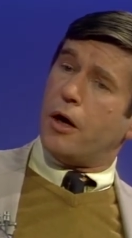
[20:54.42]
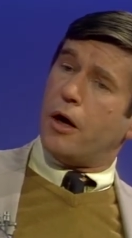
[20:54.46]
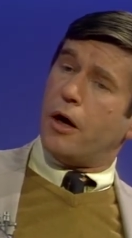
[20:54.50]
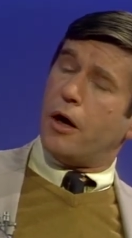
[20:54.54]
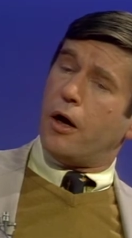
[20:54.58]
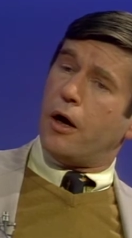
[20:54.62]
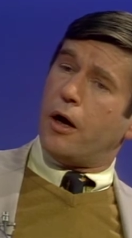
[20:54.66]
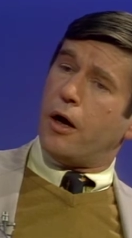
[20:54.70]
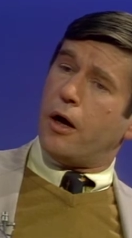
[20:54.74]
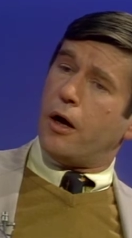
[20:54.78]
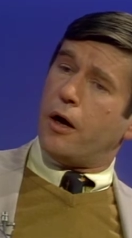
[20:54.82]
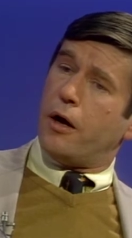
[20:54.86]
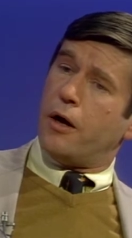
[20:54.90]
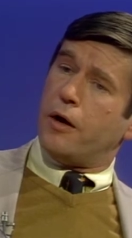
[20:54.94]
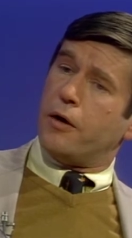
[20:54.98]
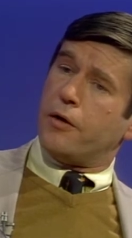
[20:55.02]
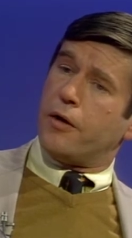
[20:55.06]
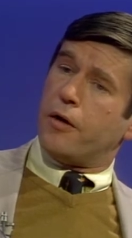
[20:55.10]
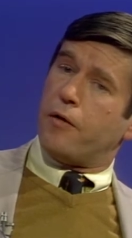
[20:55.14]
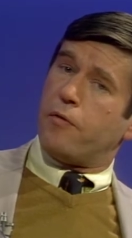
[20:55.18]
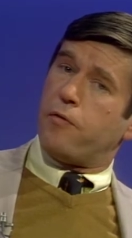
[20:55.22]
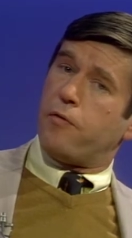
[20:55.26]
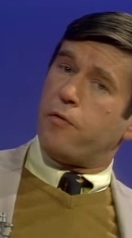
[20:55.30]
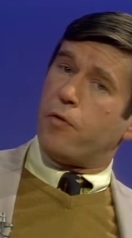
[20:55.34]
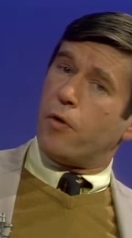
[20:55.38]
uh,
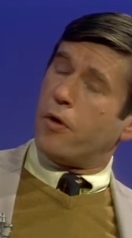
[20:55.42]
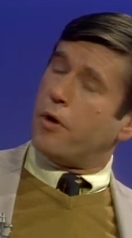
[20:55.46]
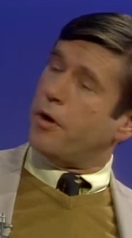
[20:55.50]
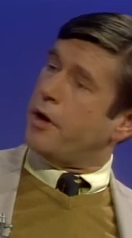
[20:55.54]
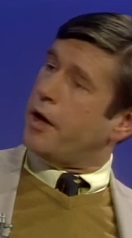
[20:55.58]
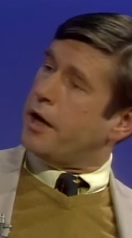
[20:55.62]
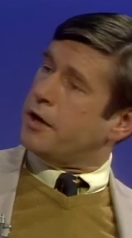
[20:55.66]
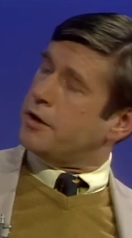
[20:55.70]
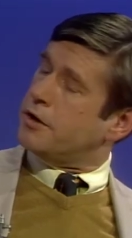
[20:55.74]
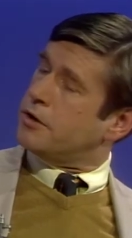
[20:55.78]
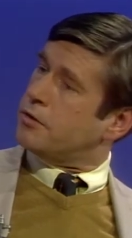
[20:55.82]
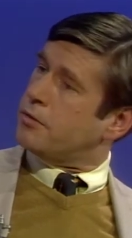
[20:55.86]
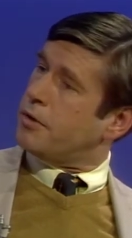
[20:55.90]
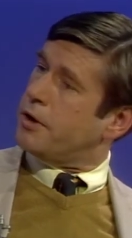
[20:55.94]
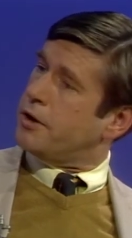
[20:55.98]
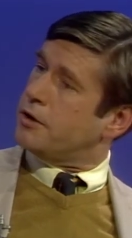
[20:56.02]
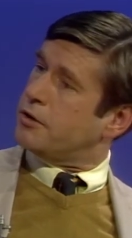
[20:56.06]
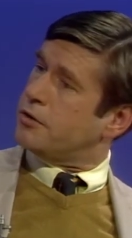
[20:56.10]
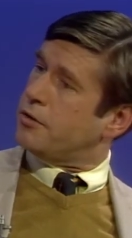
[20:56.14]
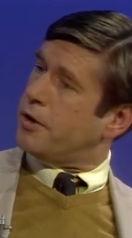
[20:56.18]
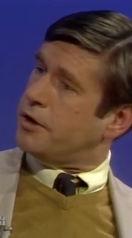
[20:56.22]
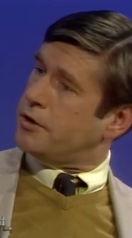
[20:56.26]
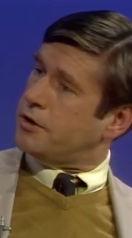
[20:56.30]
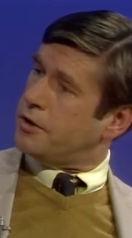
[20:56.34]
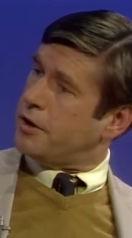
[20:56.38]
the Foreign Agents
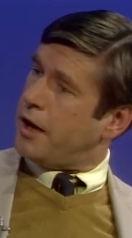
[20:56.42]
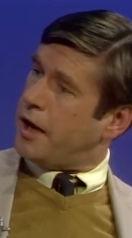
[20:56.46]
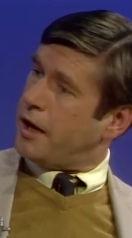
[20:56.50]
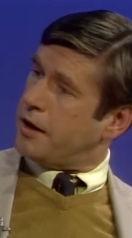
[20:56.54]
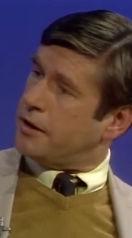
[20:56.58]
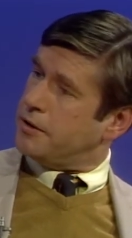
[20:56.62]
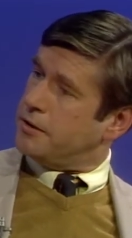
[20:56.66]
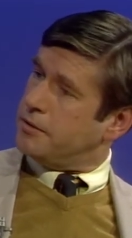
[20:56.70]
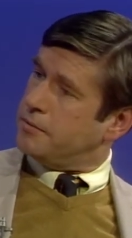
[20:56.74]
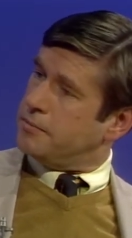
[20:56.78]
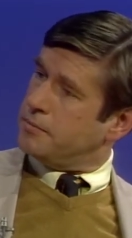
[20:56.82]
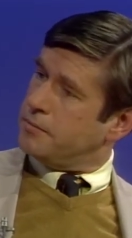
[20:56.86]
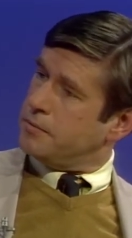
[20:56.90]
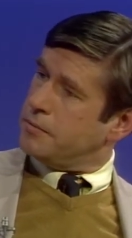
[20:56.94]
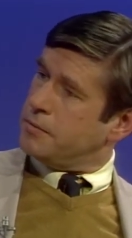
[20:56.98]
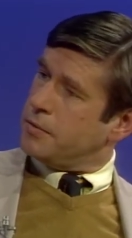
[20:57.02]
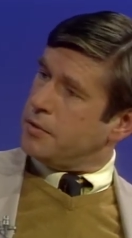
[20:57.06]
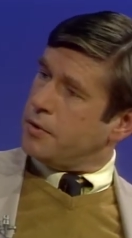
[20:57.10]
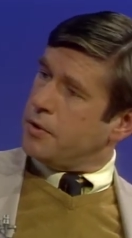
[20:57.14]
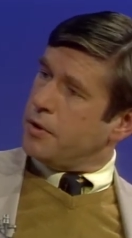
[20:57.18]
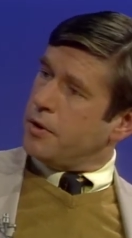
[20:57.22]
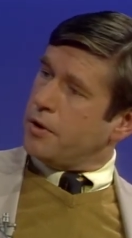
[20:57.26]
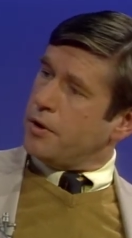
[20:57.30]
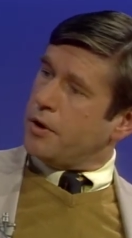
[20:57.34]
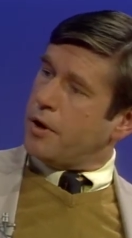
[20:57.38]
Registration Act. Mm -hmm.